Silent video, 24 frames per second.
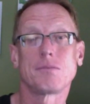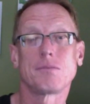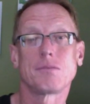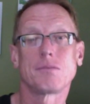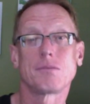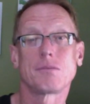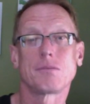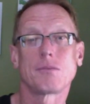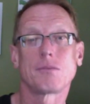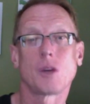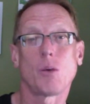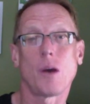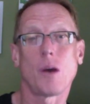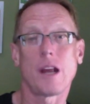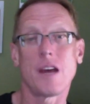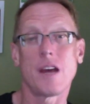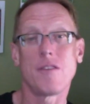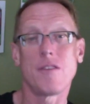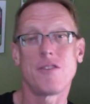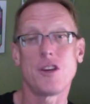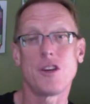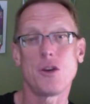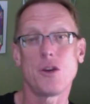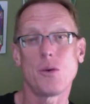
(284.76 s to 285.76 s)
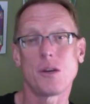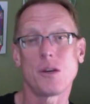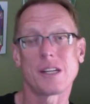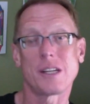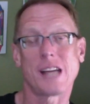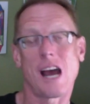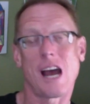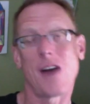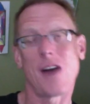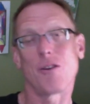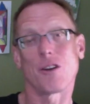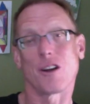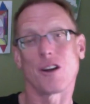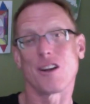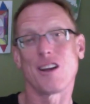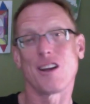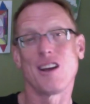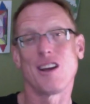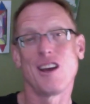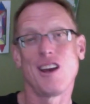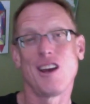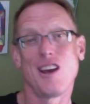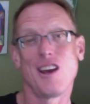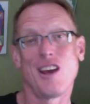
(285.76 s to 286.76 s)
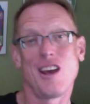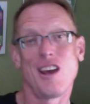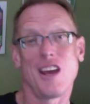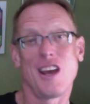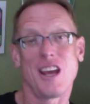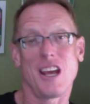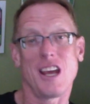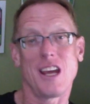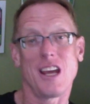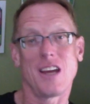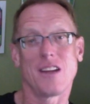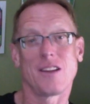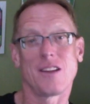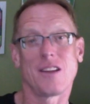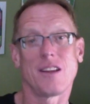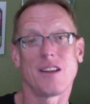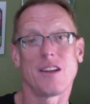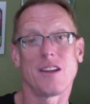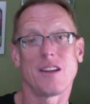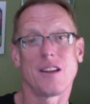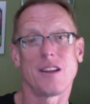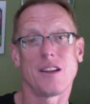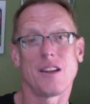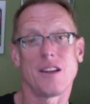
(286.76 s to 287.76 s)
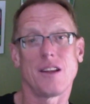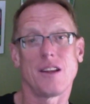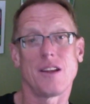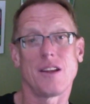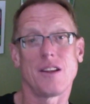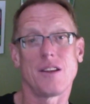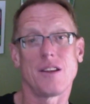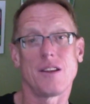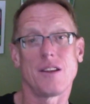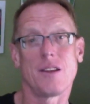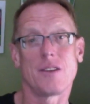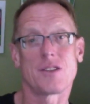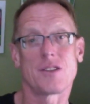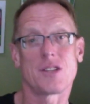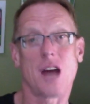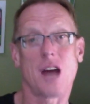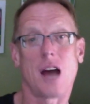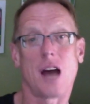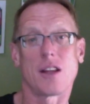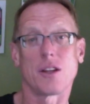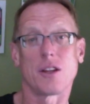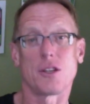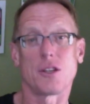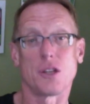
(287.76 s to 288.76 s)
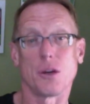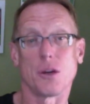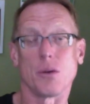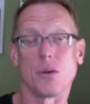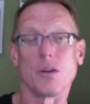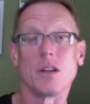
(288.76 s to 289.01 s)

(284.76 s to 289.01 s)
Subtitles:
What have you encountered in solitude?